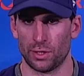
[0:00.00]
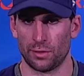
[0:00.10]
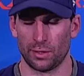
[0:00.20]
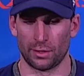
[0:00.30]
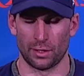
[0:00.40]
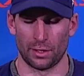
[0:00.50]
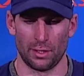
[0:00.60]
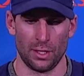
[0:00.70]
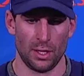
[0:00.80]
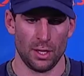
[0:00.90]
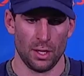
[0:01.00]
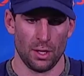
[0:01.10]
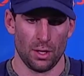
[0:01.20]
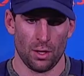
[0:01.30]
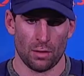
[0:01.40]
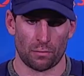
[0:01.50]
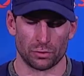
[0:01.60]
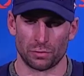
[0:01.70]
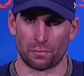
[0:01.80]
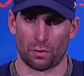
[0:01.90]
I think that
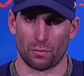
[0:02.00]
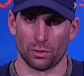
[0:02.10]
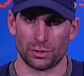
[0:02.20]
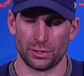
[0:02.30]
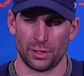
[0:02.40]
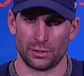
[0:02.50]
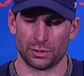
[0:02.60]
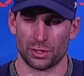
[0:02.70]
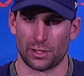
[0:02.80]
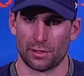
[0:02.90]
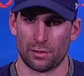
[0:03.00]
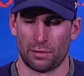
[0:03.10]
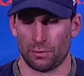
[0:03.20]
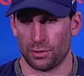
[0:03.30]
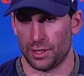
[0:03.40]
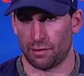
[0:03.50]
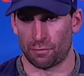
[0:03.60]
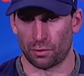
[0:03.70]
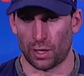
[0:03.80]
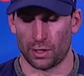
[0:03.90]
first and foremost, and just not never to take it for
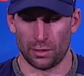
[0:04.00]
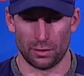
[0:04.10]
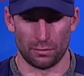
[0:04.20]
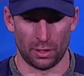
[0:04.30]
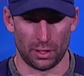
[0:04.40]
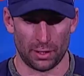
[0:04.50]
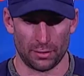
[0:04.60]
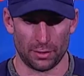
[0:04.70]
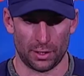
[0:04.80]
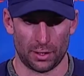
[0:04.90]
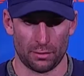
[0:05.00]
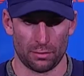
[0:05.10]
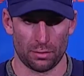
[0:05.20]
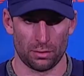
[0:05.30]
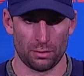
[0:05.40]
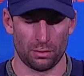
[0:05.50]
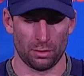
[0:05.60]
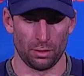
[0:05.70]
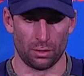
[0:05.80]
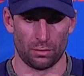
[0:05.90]
granted. And
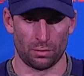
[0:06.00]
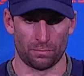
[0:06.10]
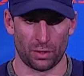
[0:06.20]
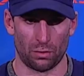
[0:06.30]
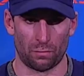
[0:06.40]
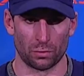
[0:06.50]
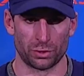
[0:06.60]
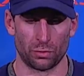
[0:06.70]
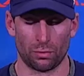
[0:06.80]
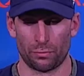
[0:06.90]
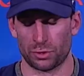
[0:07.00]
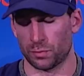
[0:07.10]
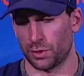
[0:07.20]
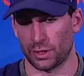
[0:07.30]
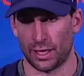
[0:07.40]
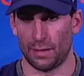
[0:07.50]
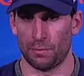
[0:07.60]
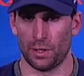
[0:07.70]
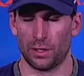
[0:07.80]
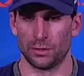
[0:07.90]
unfortunately going through something like that,
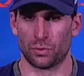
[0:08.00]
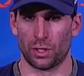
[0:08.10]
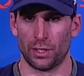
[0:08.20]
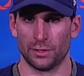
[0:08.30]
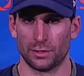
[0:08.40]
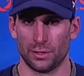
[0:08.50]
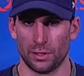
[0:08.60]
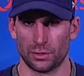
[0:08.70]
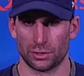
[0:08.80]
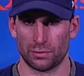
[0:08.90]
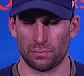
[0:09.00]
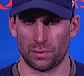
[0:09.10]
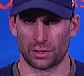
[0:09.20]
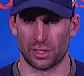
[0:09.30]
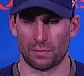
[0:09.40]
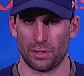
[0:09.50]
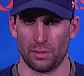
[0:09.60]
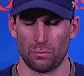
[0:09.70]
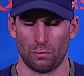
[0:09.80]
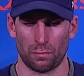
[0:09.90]
but it is what it is. And just accepted it
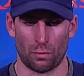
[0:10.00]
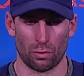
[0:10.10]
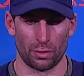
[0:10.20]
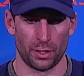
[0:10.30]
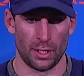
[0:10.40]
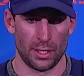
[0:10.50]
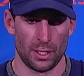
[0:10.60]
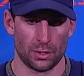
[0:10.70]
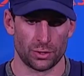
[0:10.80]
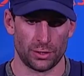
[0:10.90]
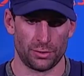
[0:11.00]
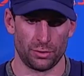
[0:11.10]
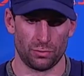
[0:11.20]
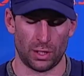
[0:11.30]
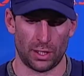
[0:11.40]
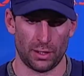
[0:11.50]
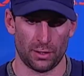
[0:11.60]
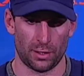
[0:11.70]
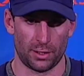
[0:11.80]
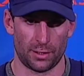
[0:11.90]
and moved forward. Tried to
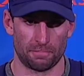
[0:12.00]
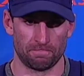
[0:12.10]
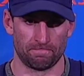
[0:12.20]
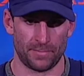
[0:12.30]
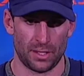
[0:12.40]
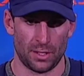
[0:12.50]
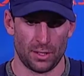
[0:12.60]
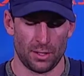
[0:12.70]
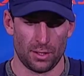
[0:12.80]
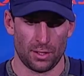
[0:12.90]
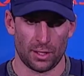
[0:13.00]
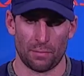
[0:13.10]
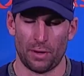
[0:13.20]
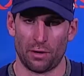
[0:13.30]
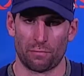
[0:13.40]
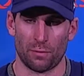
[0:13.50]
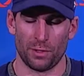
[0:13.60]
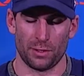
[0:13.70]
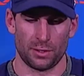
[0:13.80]
get better from it.